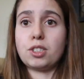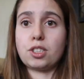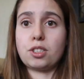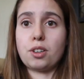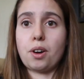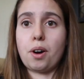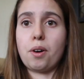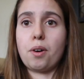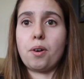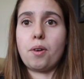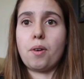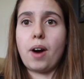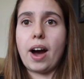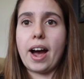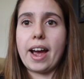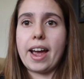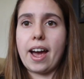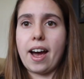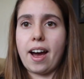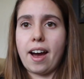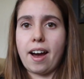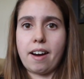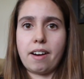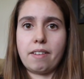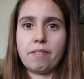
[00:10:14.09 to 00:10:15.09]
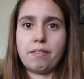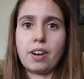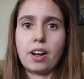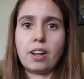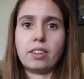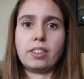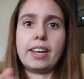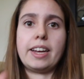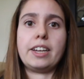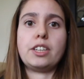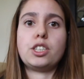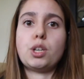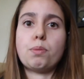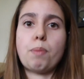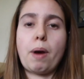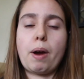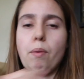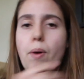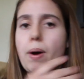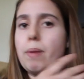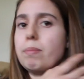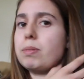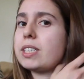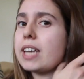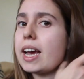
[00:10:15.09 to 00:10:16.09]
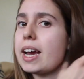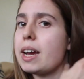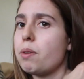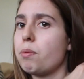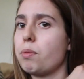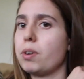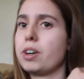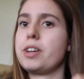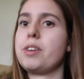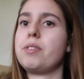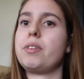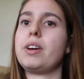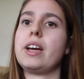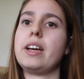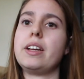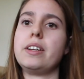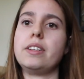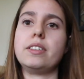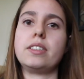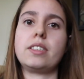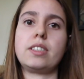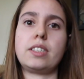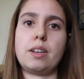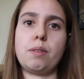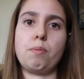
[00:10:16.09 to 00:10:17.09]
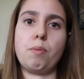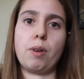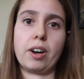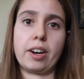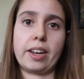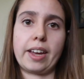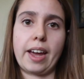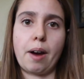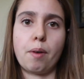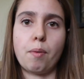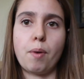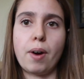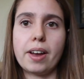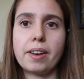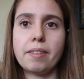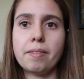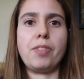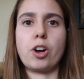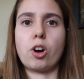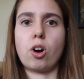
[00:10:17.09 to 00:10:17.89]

So I have a link to my website where you can see where to get one.